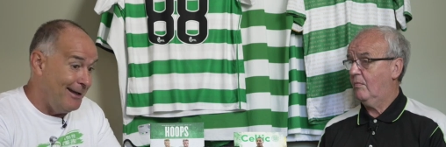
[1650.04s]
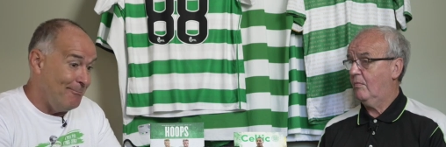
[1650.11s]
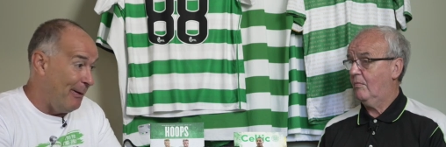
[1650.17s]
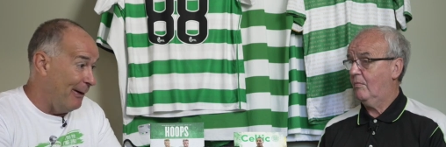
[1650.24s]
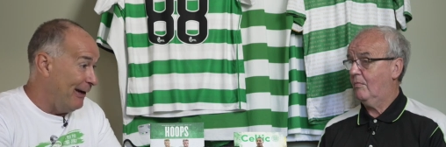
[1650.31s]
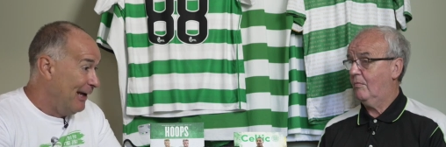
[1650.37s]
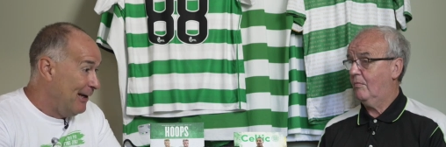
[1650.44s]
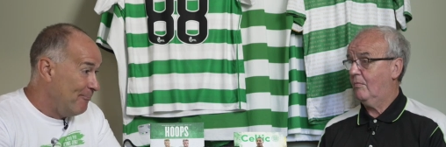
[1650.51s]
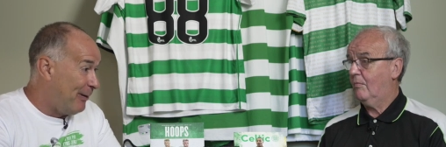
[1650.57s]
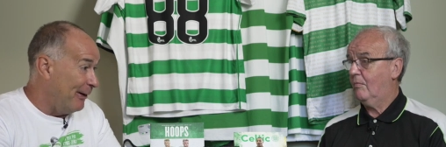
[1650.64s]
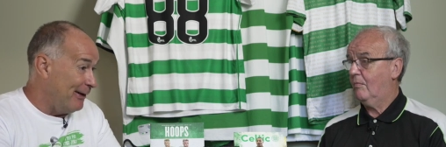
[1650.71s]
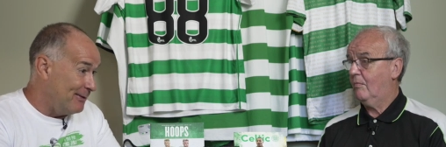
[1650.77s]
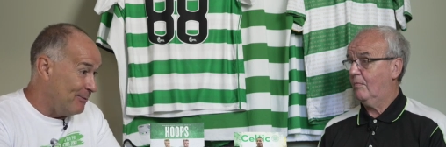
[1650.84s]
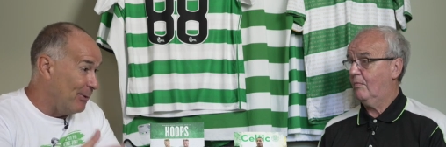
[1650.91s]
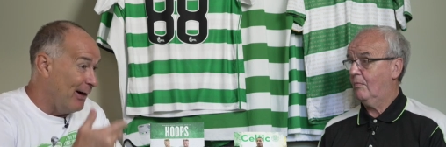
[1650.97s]
Speaker 1: but,
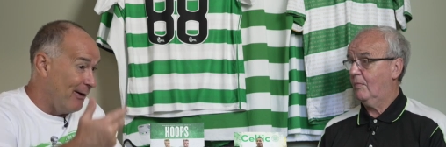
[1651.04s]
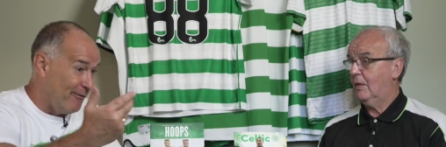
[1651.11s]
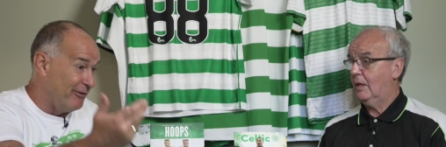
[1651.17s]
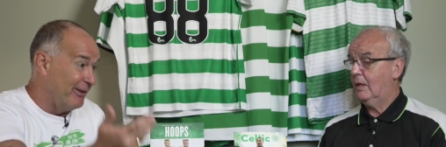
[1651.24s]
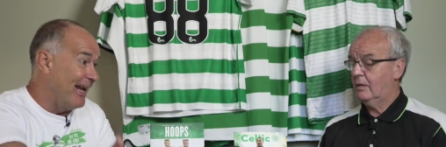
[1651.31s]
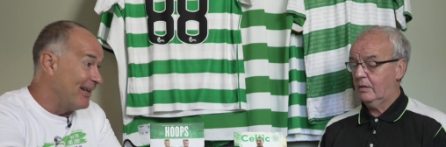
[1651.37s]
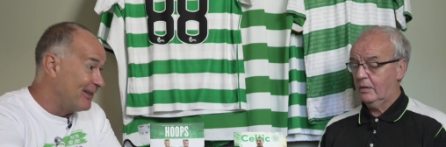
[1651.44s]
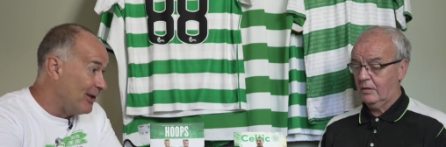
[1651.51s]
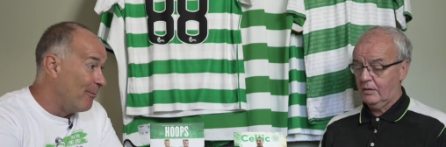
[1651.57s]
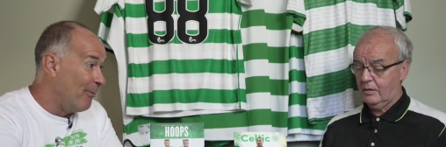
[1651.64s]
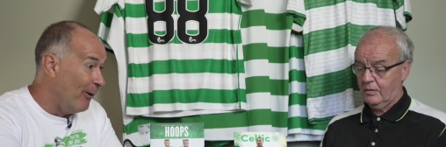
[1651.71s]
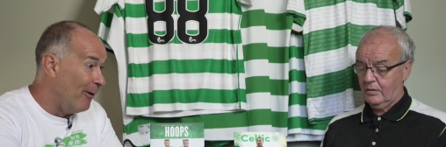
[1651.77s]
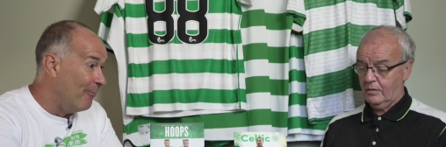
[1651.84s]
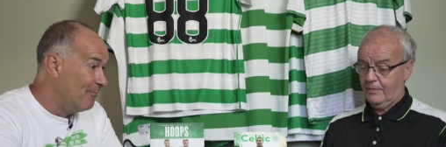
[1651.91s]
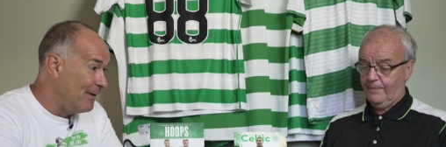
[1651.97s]
but, what I've learned
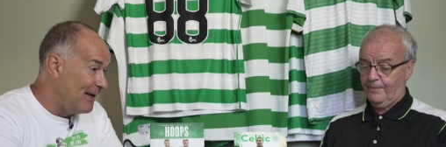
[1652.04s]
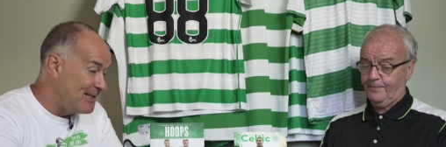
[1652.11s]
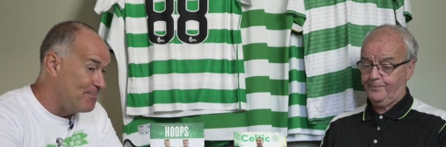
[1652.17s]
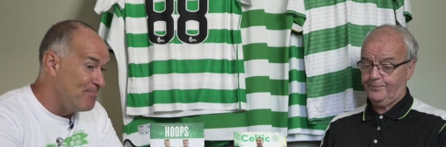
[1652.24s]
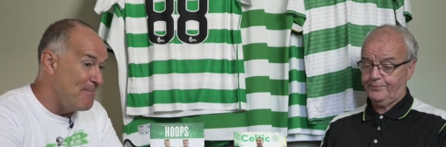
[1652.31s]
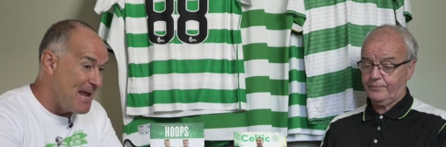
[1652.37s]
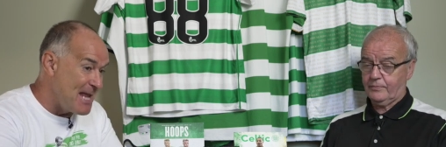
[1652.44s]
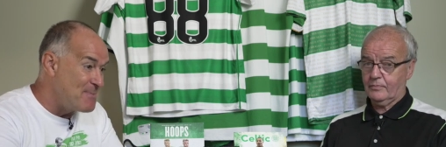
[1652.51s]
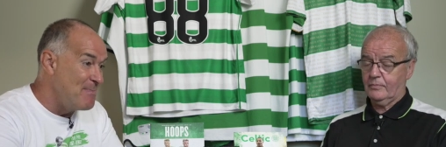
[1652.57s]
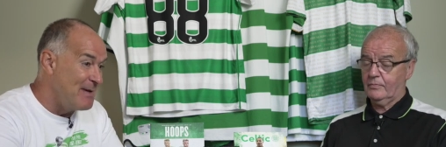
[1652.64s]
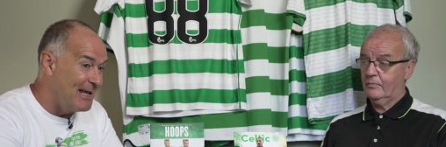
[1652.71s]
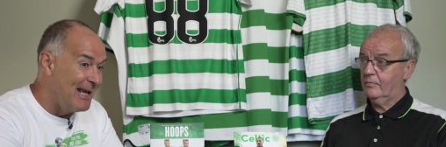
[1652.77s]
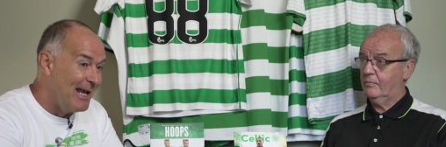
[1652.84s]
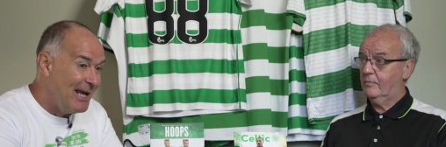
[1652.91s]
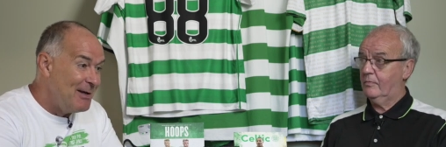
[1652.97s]
about him has made
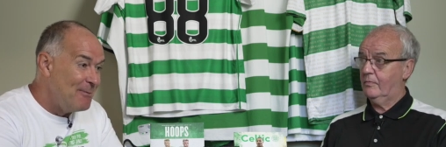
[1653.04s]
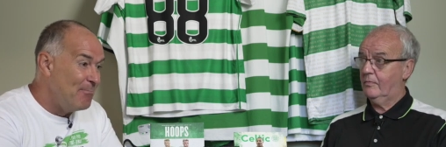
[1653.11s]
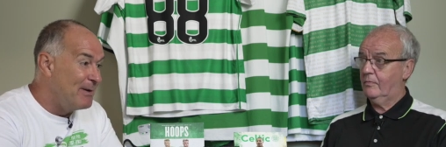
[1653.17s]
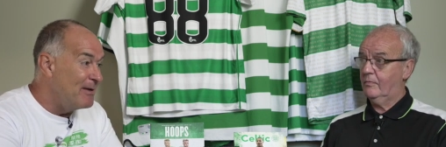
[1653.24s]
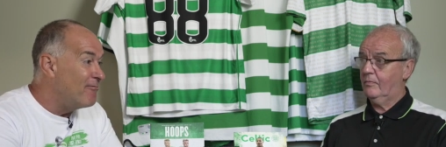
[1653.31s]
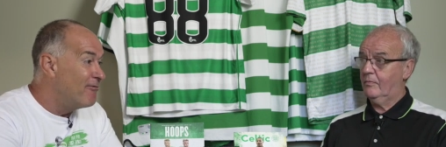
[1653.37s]
me be